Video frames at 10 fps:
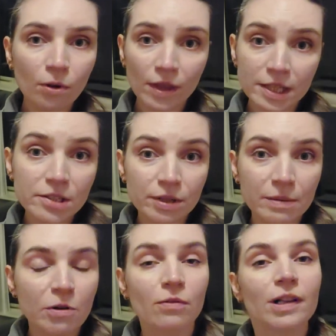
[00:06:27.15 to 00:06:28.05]
the
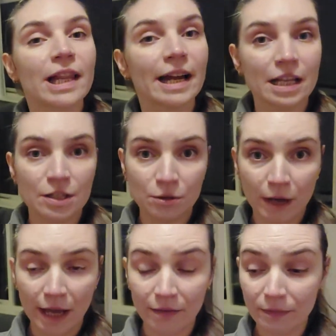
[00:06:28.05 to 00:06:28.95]
stream of clients you
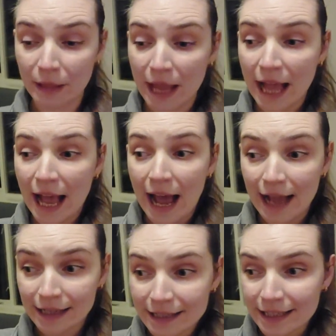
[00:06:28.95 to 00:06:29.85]
have.
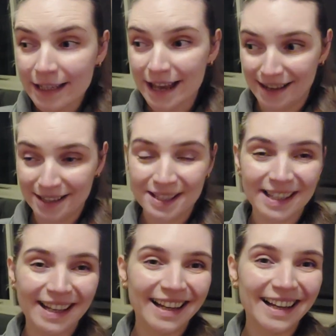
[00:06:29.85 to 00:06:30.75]
And yes,
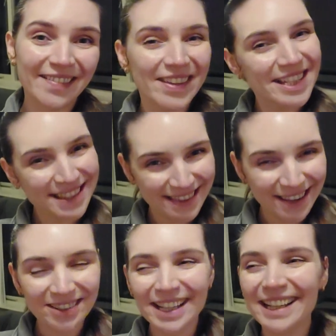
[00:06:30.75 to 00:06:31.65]
this is
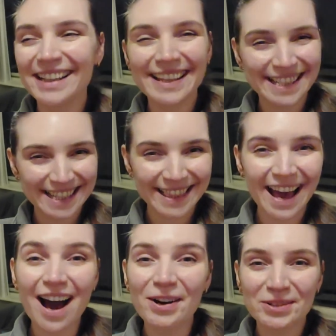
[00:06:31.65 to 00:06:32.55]

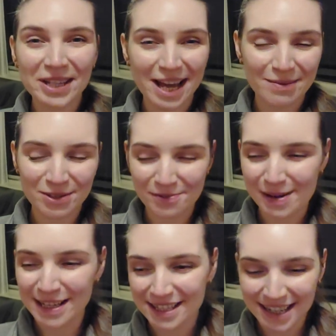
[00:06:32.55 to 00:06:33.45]
the outcomes of
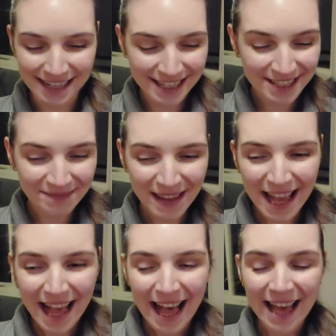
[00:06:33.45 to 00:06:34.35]
my studies.
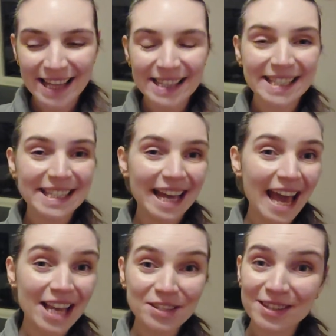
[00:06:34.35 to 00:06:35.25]
And
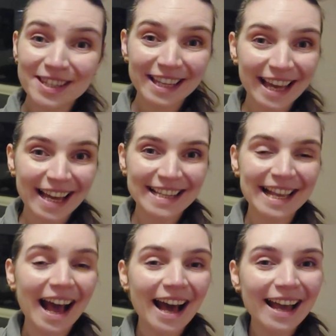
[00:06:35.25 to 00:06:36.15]
as you see, guys,
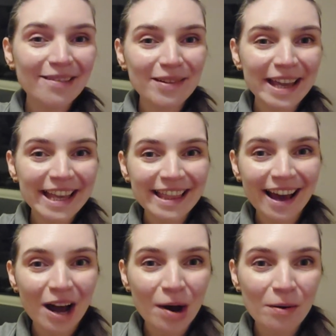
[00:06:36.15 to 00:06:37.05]
I'm in
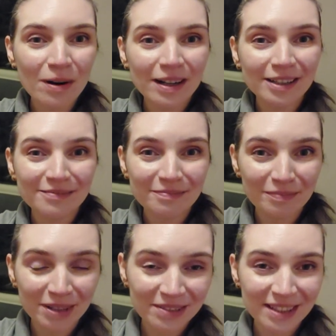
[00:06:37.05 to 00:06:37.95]
our
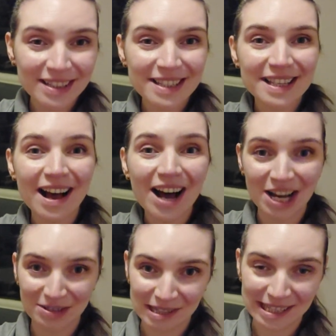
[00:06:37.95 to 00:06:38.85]
previous
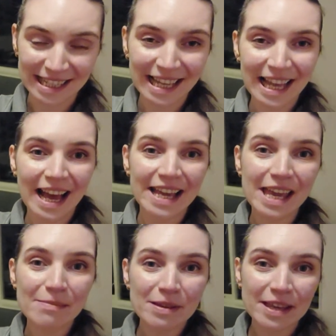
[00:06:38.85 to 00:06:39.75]
house. I
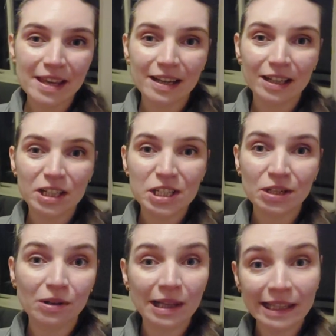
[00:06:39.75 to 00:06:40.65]
came here
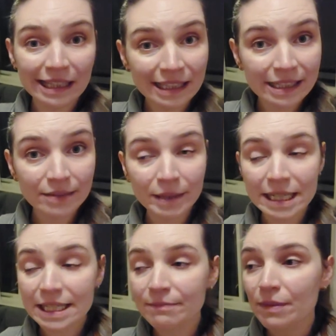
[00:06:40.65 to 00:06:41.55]
to clean a little
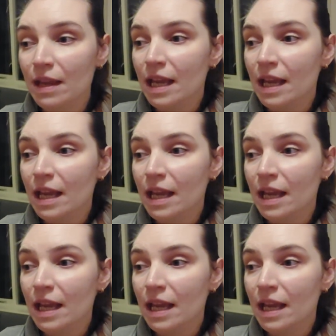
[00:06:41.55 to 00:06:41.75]
bit